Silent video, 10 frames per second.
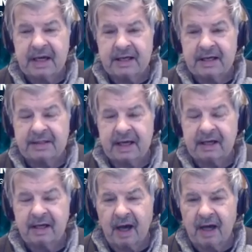
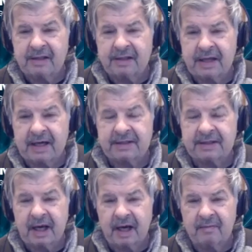that
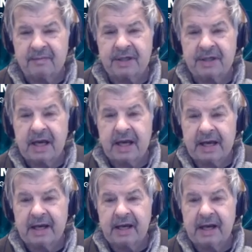context comes
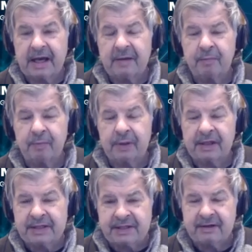in an
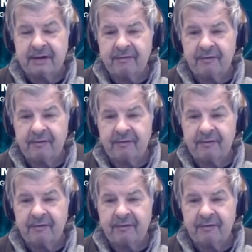implicit